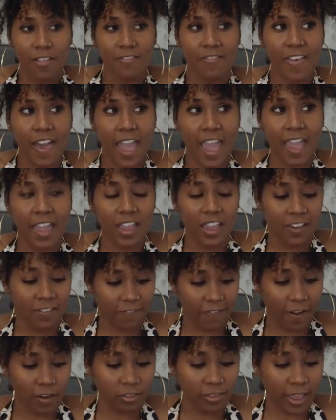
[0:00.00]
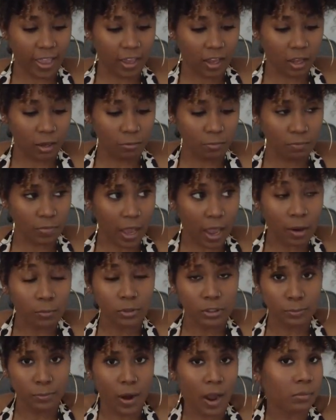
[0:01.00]
that it felt like I
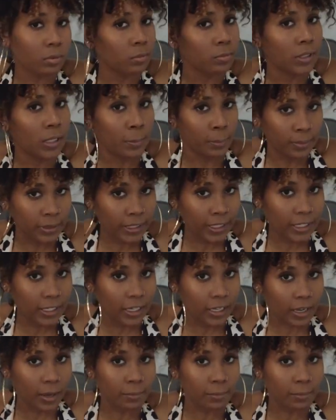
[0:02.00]
was probably bleeding.